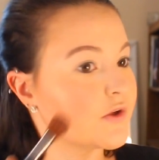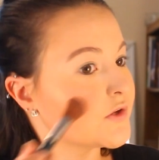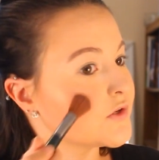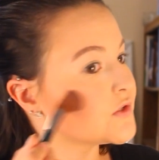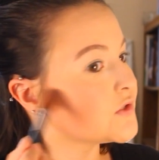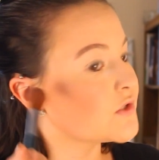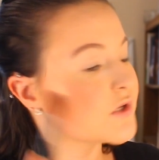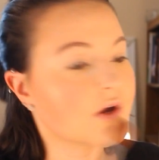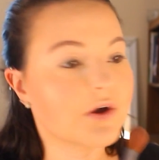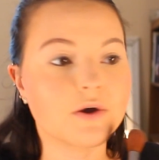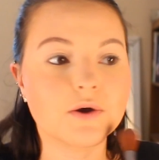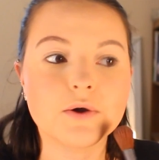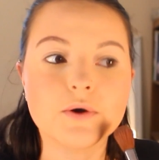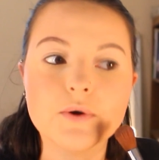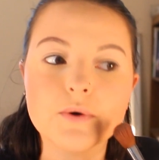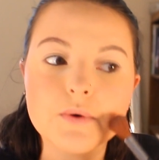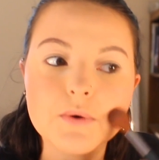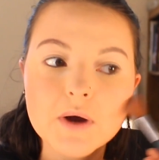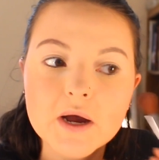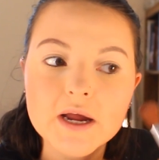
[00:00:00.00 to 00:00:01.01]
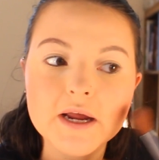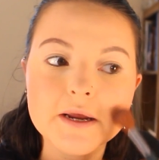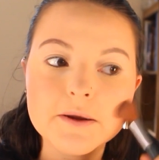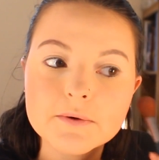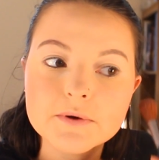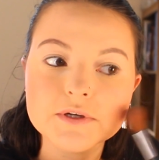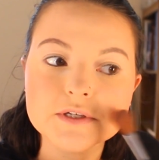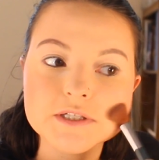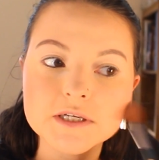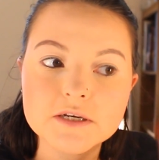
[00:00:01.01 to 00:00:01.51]
So I
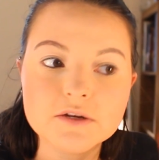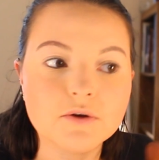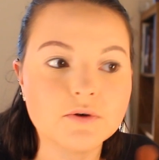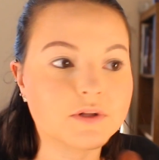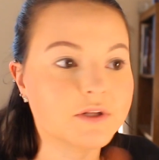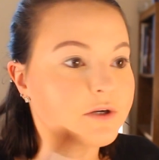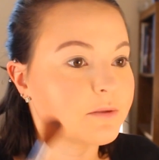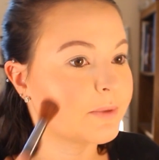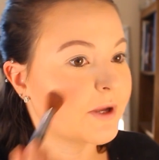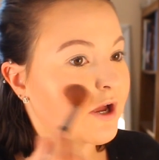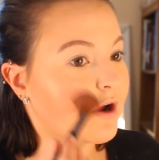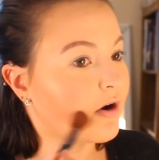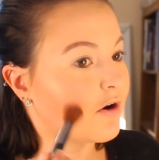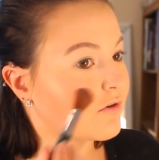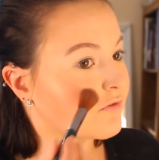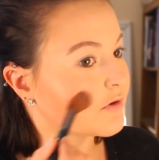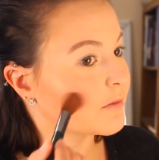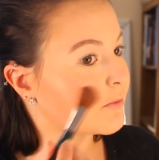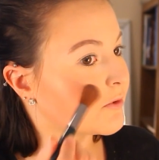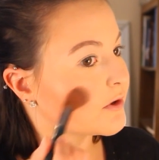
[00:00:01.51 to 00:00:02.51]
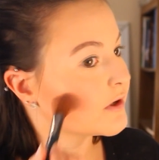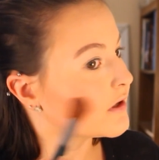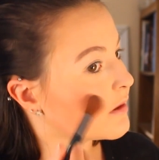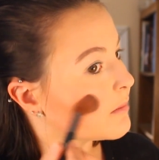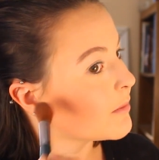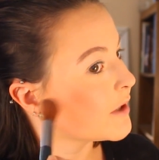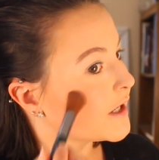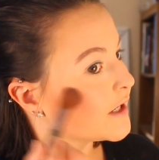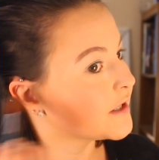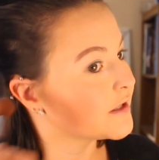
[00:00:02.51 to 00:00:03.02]
did go a little bit overboard on
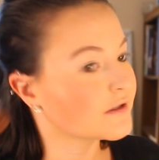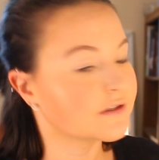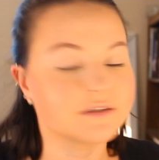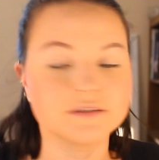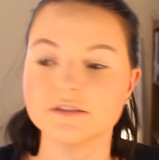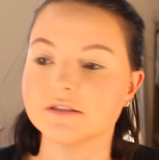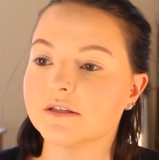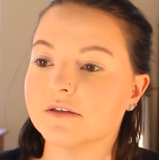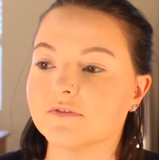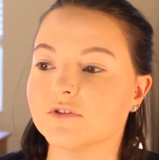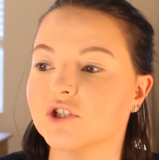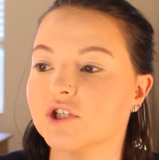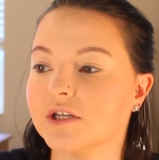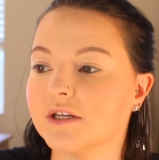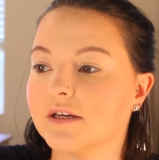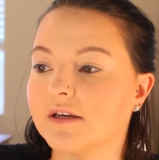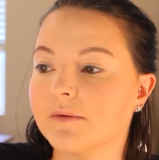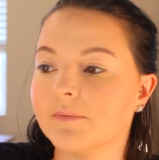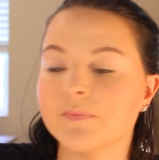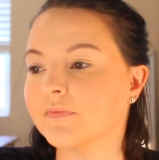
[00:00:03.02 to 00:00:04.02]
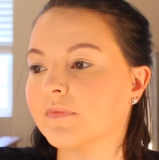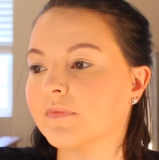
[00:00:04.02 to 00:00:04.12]
my left cheek.